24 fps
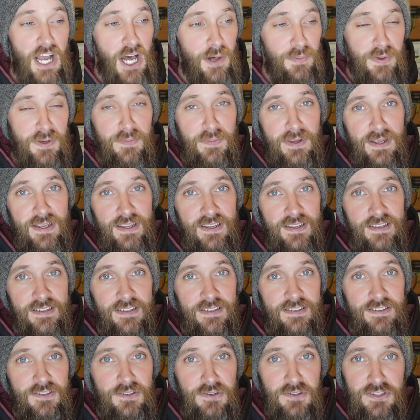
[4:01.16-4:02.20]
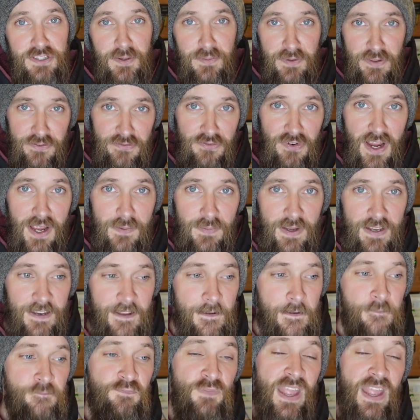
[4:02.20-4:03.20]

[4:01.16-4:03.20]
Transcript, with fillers: helping me do some of the framing,